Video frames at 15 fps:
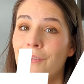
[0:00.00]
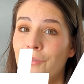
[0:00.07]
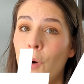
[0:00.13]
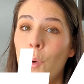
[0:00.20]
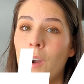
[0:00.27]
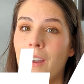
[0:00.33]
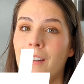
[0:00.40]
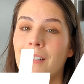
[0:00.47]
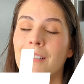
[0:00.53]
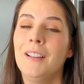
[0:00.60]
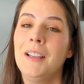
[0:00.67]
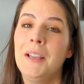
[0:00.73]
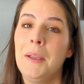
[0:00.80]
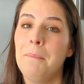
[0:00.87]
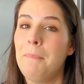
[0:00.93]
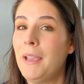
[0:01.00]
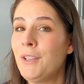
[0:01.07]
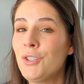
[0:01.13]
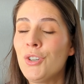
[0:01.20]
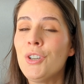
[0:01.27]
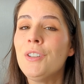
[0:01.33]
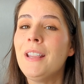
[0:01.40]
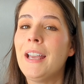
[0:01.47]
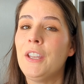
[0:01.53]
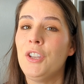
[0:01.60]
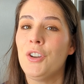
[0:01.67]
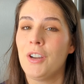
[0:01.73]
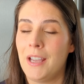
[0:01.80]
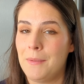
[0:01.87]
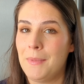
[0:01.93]
4. Make sure that
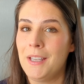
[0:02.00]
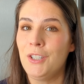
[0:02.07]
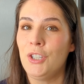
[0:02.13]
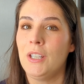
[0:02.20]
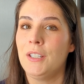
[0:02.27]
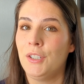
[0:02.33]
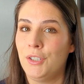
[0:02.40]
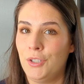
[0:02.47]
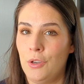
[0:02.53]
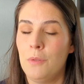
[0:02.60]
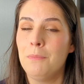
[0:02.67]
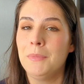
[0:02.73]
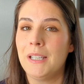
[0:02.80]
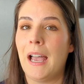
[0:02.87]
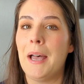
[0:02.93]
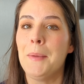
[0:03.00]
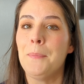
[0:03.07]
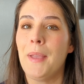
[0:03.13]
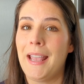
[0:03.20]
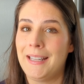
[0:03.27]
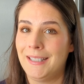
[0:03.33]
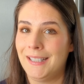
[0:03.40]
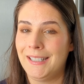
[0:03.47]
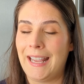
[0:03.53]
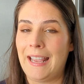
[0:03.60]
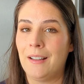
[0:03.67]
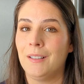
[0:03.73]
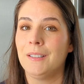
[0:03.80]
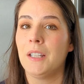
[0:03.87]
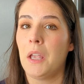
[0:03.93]
your image is zoomed up and
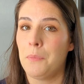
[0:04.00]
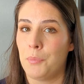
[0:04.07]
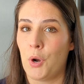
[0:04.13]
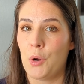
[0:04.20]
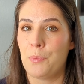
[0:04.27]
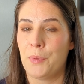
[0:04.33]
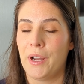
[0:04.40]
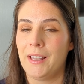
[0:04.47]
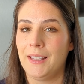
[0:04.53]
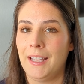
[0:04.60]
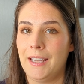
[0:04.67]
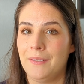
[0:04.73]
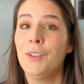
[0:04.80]
scaled appropriately.